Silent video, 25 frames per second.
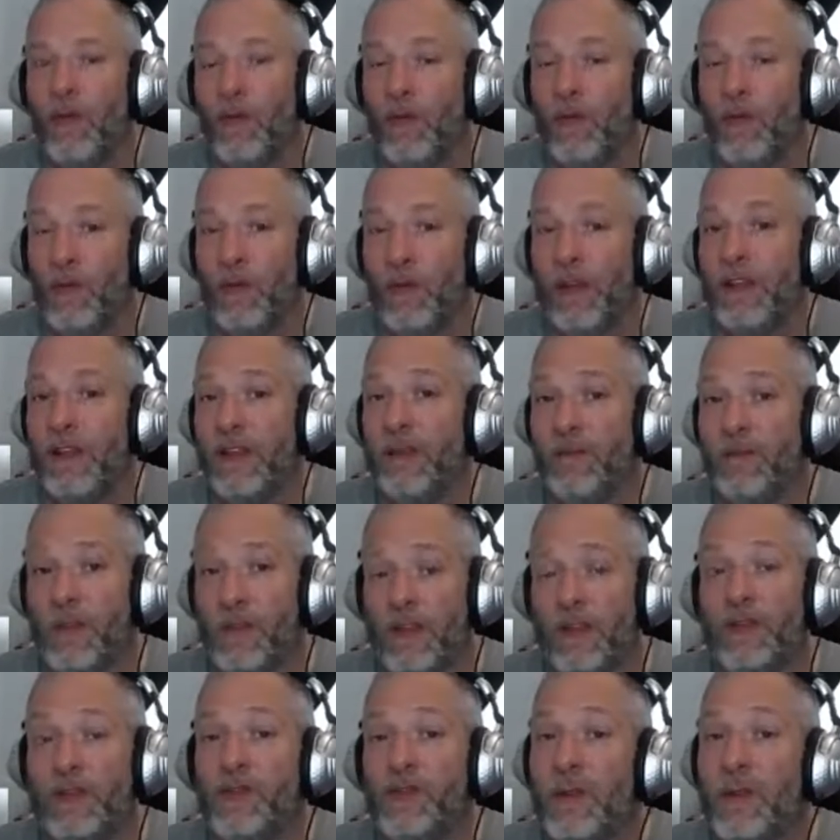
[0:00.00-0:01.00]
really
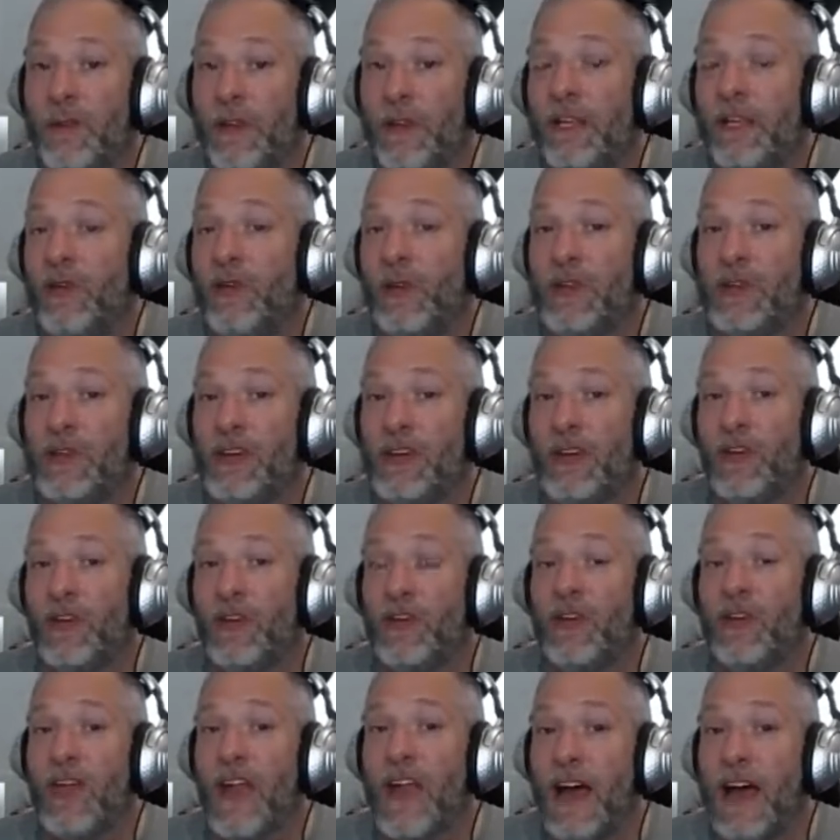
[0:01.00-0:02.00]
contributing to each other,
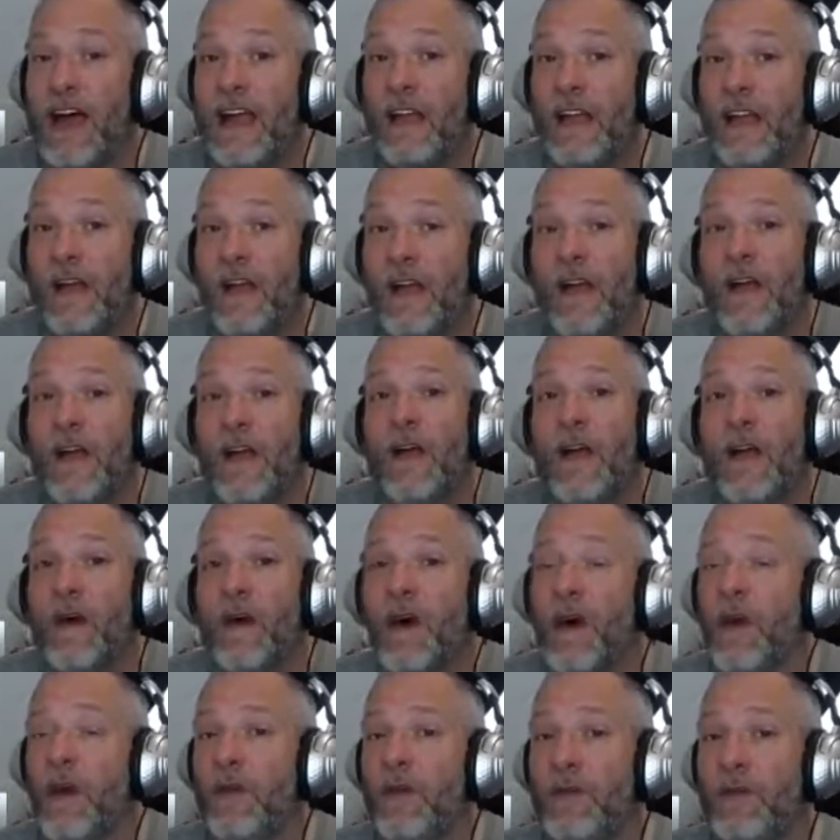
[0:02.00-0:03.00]
not
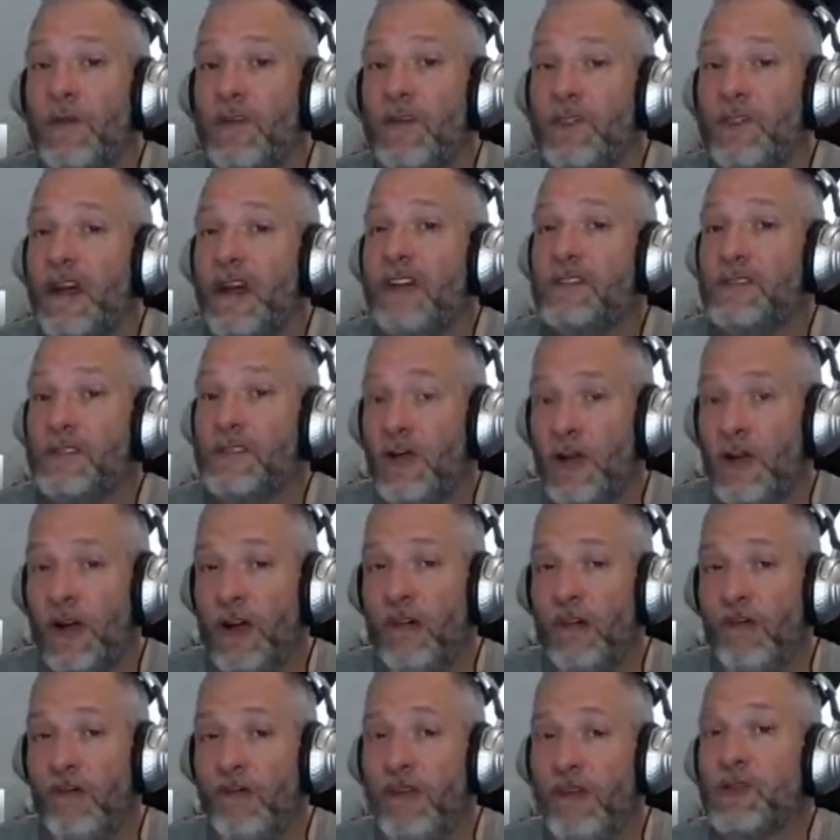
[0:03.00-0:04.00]
just on
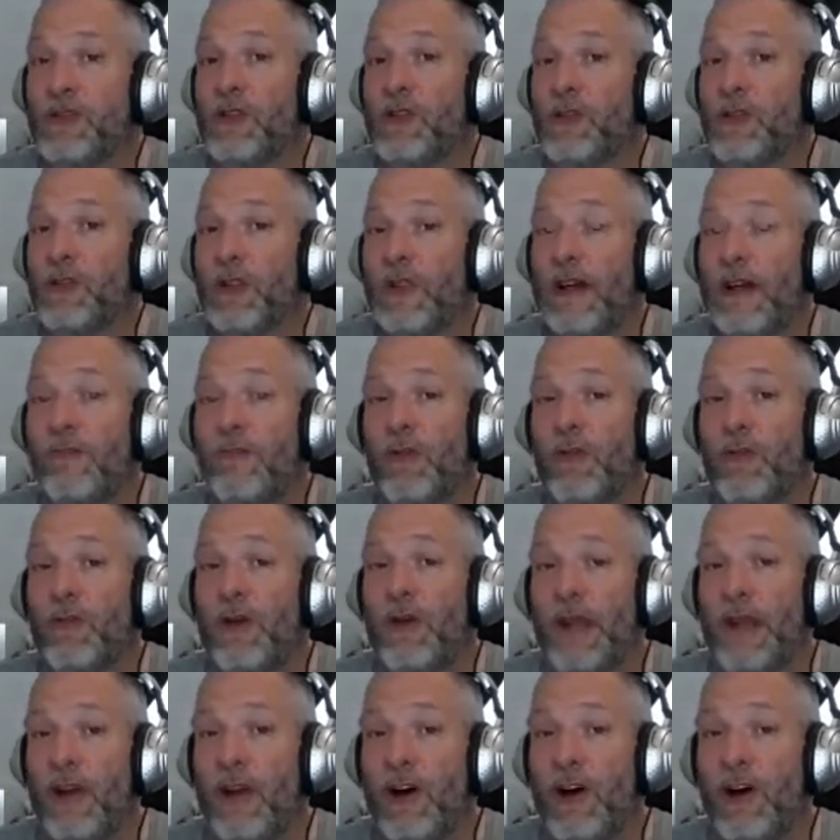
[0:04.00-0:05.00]
a physical level,
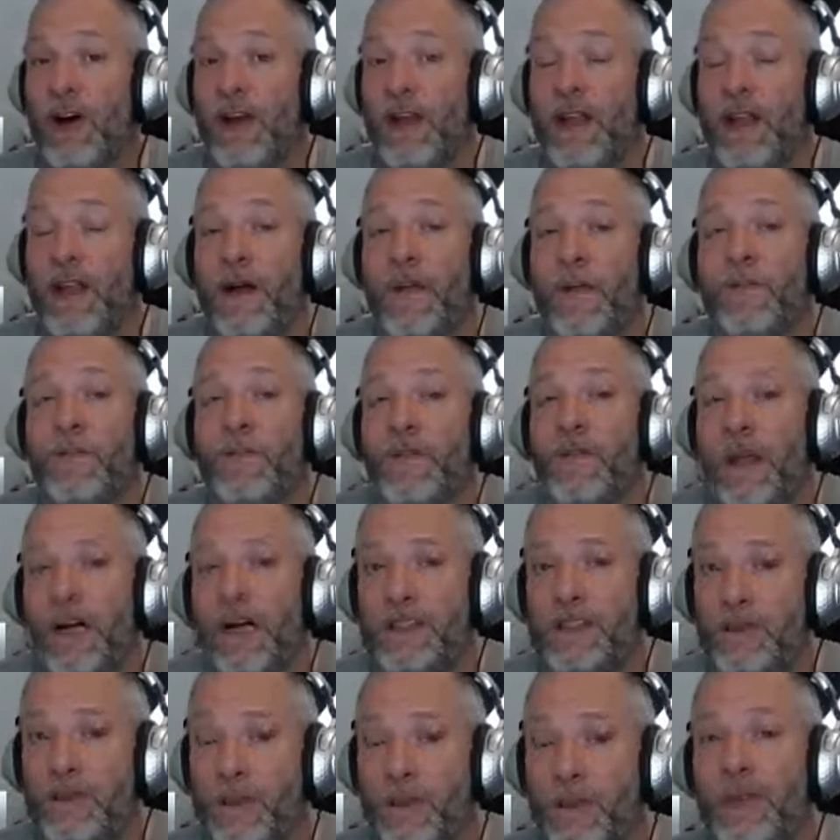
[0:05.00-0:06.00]
but on a
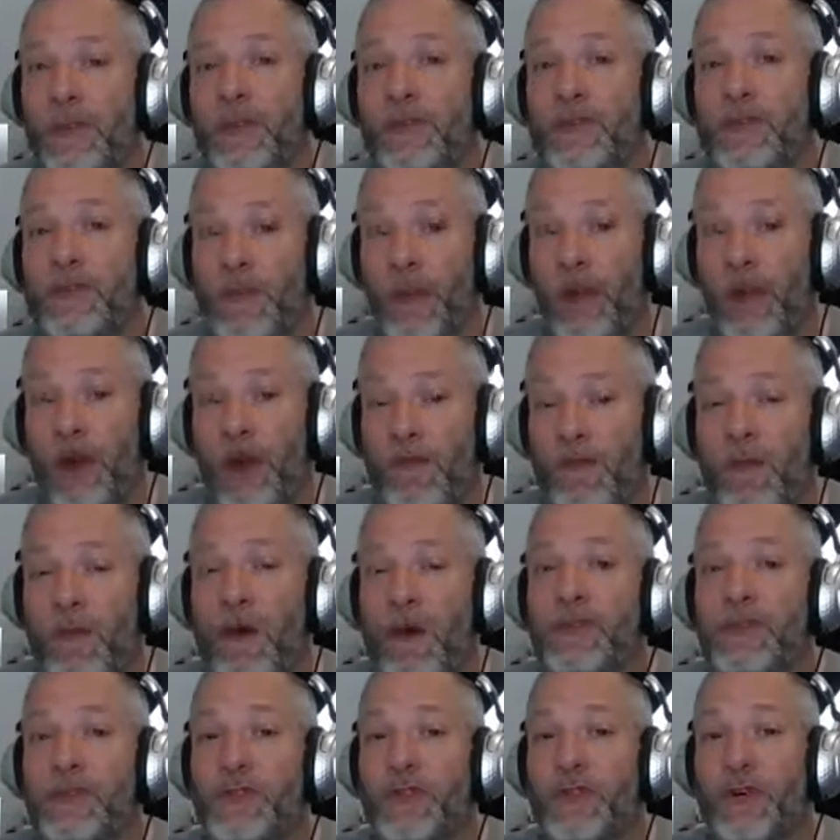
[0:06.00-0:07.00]
spiritual,
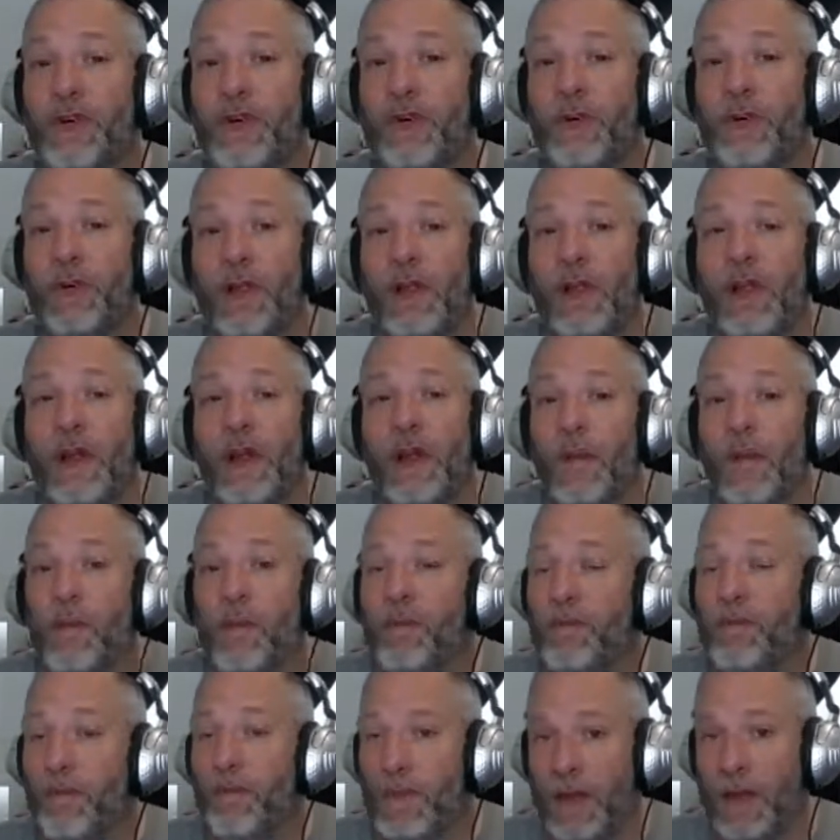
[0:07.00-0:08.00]
emotional,
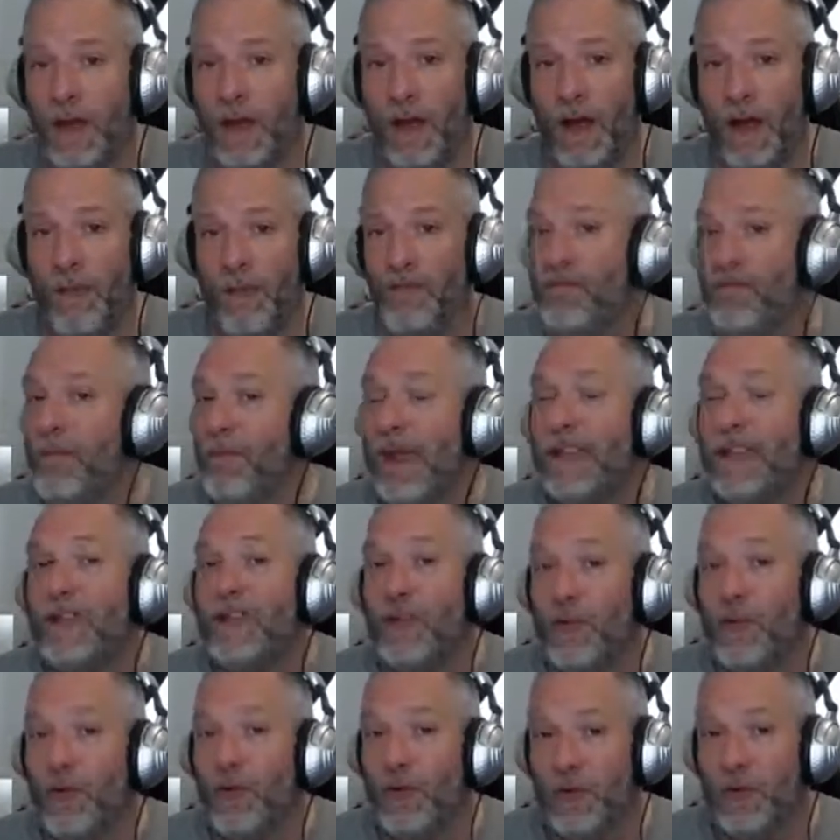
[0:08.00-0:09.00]

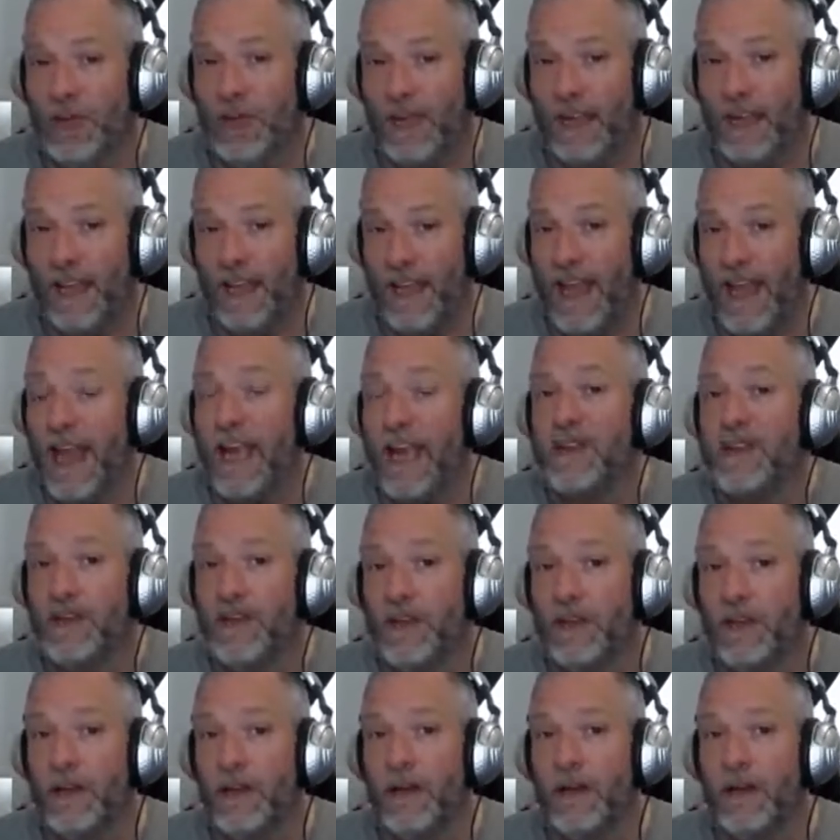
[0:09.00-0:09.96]
mental connection,